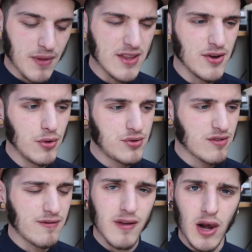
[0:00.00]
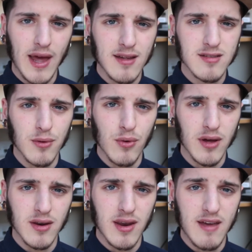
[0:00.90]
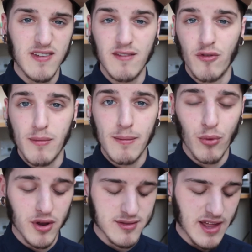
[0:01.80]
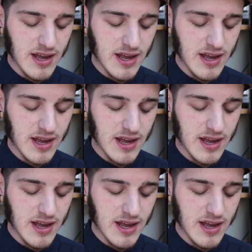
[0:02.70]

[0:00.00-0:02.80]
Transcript: don't know, it doesn't feel like smoking if you even remember what it's